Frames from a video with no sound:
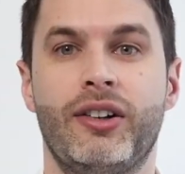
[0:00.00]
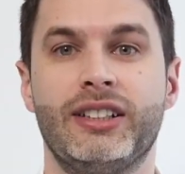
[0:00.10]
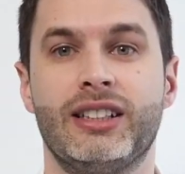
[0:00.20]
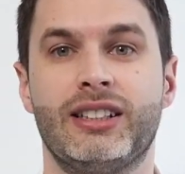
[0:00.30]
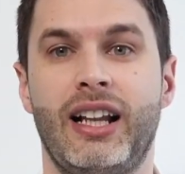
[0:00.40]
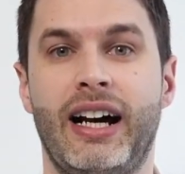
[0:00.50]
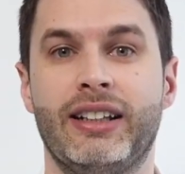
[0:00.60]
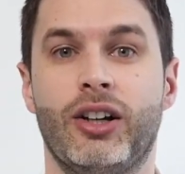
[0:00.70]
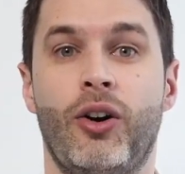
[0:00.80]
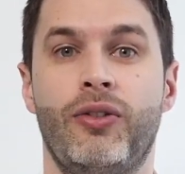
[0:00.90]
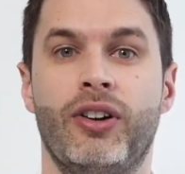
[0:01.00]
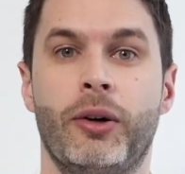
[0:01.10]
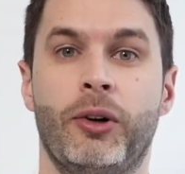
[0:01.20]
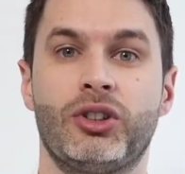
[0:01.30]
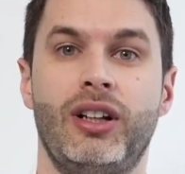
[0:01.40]
Origins Light
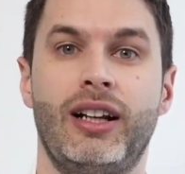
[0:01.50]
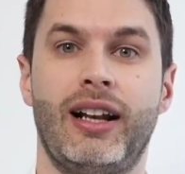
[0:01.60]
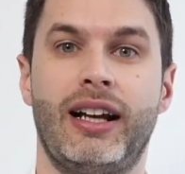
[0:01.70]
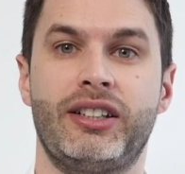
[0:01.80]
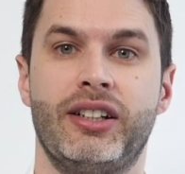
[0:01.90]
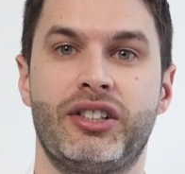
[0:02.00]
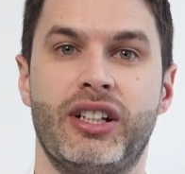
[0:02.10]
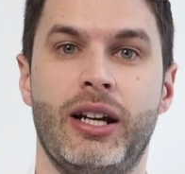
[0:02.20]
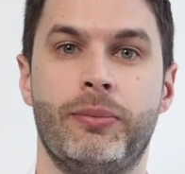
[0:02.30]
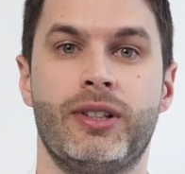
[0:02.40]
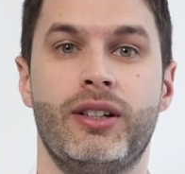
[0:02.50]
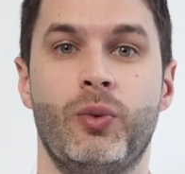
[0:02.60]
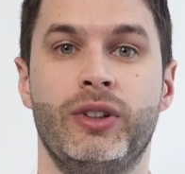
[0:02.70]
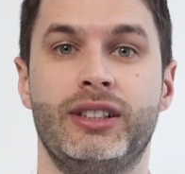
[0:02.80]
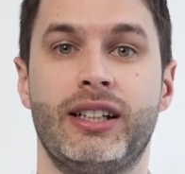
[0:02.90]
offer mostly classic shapes
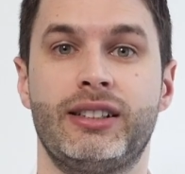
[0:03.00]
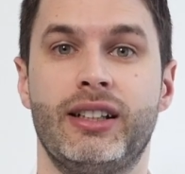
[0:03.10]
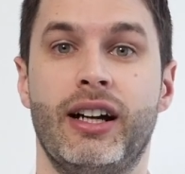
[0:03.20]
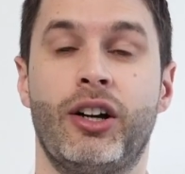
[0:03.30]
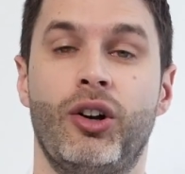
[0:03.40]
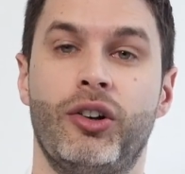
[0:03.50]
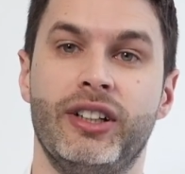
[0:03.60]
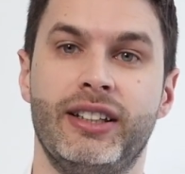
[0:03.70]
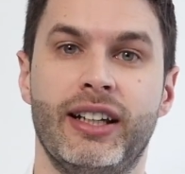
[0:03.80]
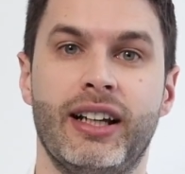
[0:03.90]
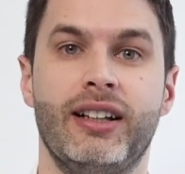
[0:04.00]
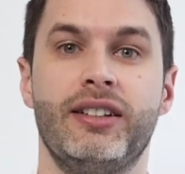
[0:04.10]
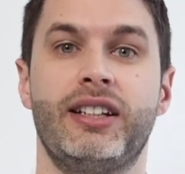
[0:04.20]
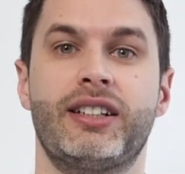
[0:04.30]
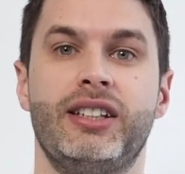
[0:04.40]
with just a color detail,
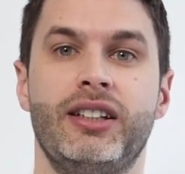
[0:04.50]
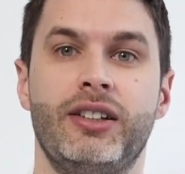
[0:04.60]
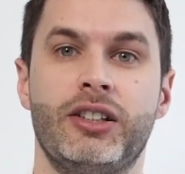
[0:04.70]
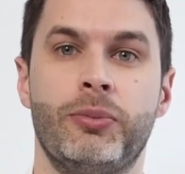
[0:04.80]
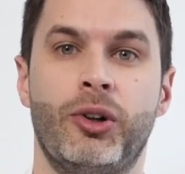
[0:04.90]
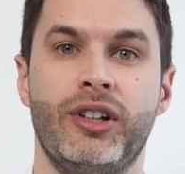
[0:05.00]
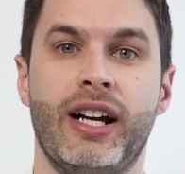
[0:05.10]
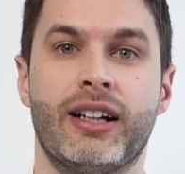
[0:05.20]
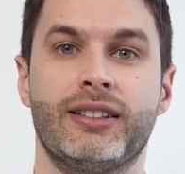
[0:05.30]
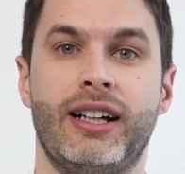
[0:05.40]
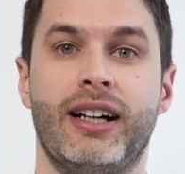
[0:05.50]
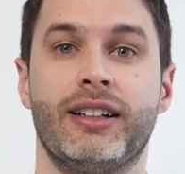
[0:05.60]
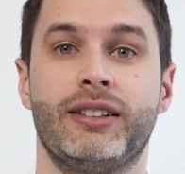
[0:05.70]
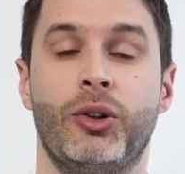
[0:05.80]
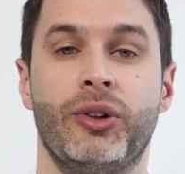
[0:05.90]
Tuxedo is more young
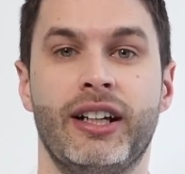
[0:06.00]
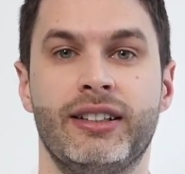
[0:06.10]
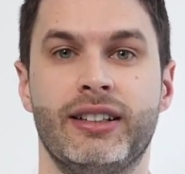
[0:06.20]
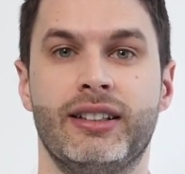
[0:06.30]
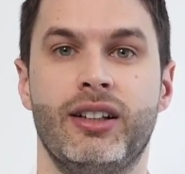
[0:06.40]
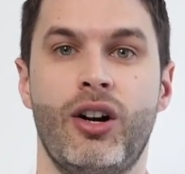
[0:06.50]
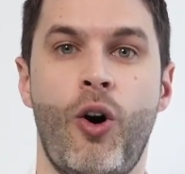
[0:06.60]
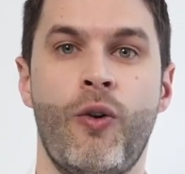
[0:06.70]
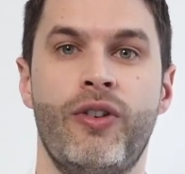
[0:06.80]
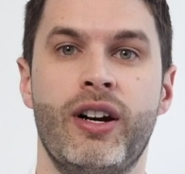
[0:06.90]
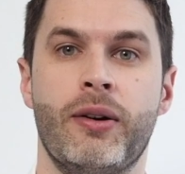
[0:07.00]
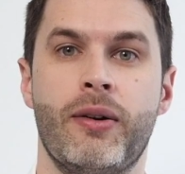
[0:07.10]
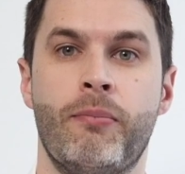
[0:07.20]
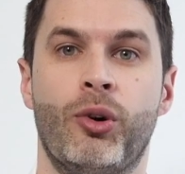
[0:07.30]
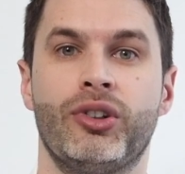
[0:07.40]
target oriented,
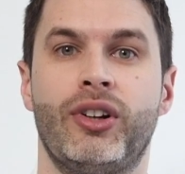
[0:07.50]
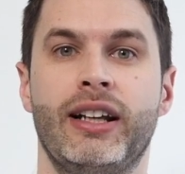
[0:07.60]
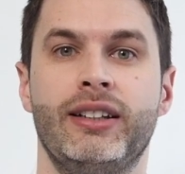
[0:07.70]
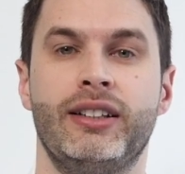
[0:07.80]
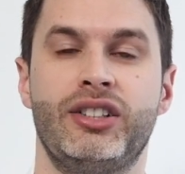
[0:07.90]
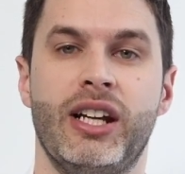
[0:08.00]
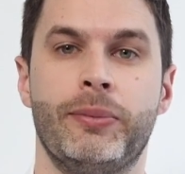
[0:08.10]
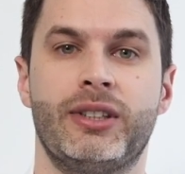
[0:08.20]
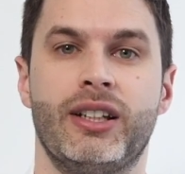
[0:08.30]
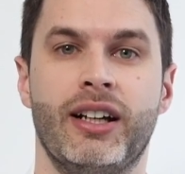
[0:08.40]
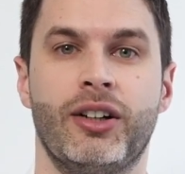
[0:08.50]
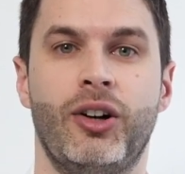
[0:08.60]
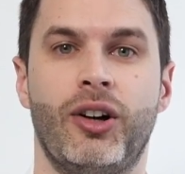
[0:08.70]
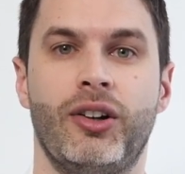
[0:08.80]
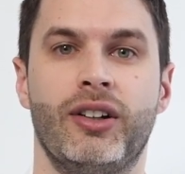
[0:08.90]
offering more trendy shapes and
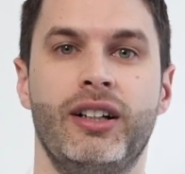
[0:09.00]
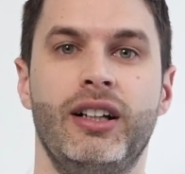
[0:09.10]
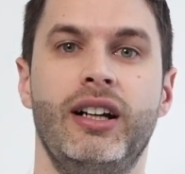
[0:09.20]
color.